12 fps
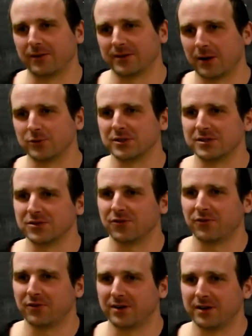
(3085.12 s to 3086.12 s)
thousands of
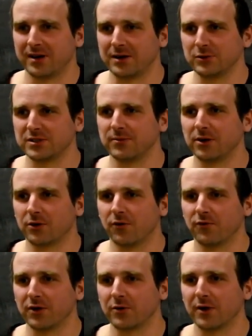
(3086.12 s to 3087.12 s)
reducible
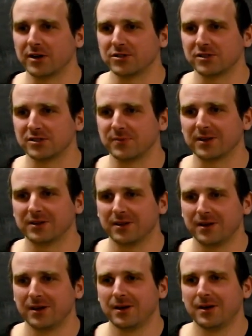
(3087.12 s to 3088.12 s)
configurations, but
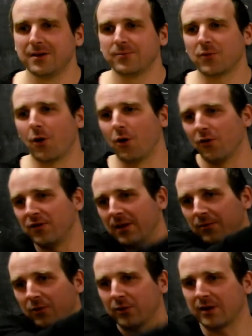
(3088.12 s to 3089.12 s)
all of them
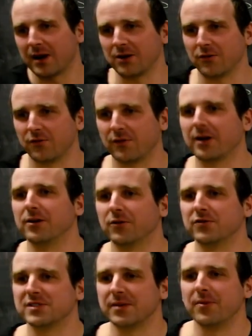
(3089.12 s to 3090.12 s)
look kind of
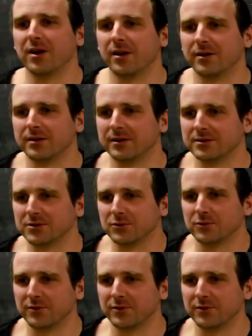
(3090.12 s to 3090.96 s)
similar. So